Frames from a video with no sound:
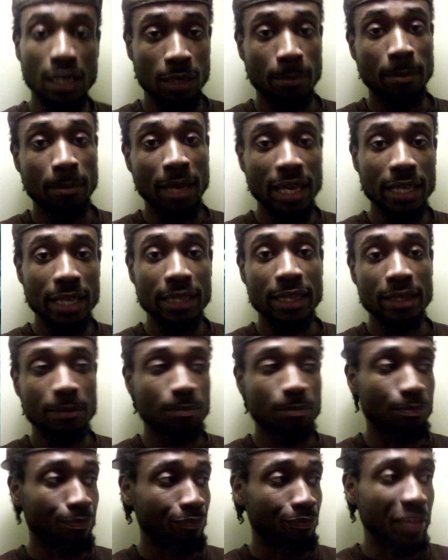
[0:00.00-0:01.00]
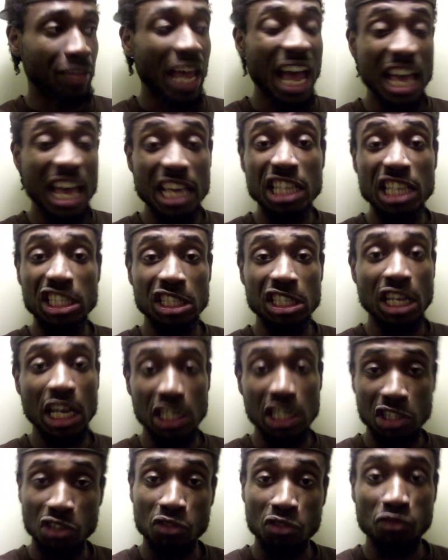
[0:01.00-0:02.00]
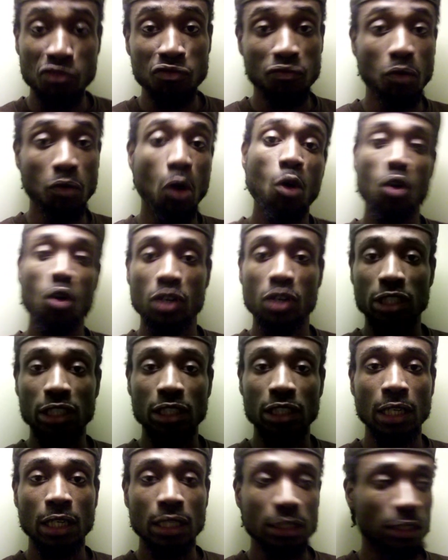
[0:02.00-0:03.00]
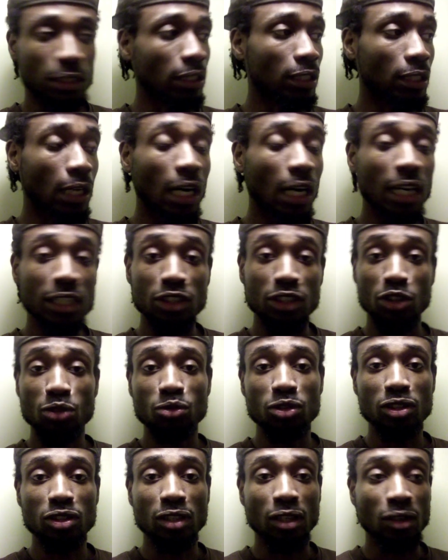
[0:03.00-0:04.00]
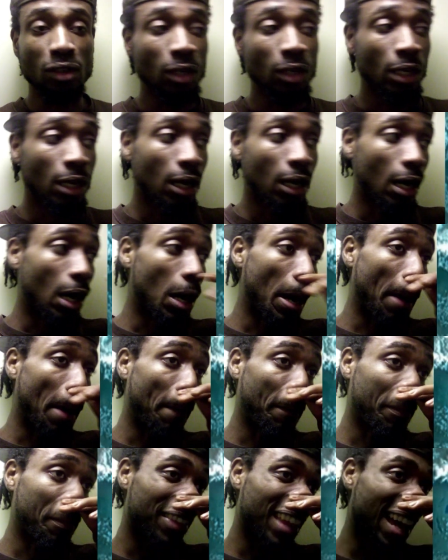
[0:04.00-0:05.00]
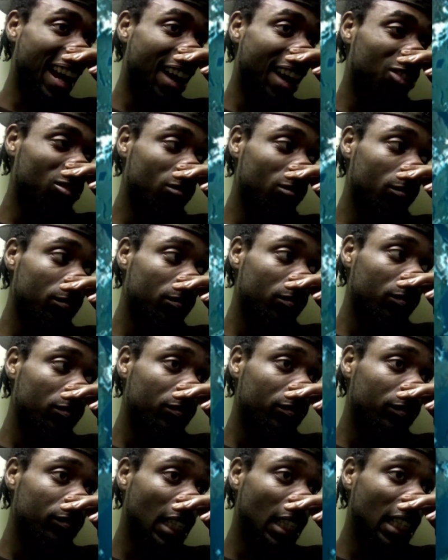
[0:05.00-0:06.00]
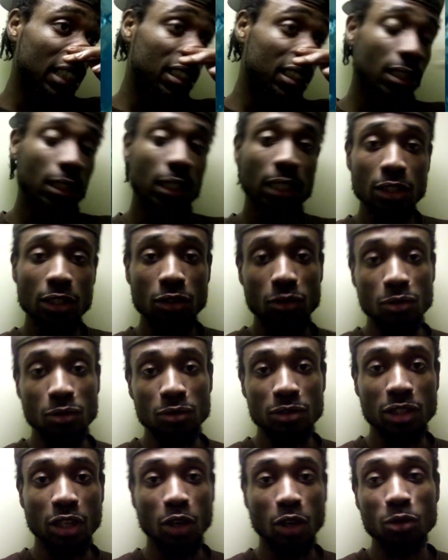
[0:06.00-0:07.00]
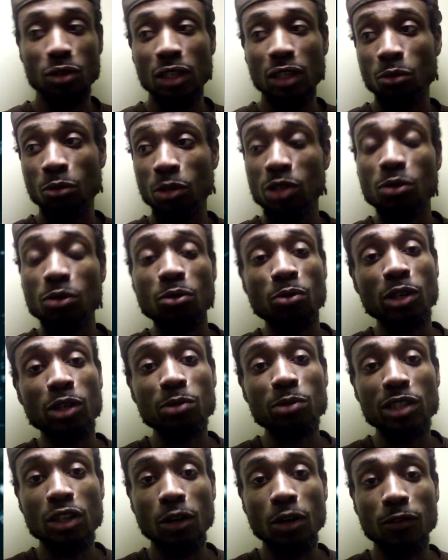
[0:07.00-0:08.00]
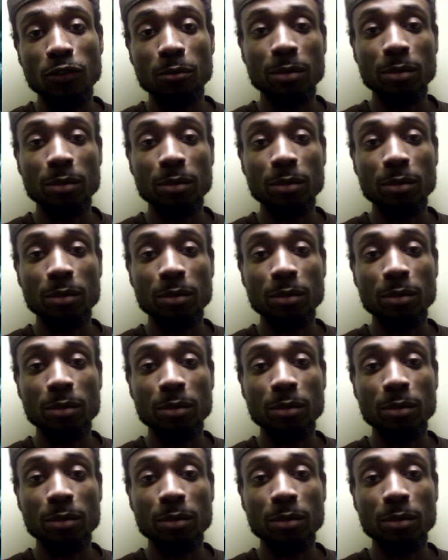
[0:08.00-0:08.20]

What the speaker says: made that executive order to do so. Now, it's illegal. So where do we go from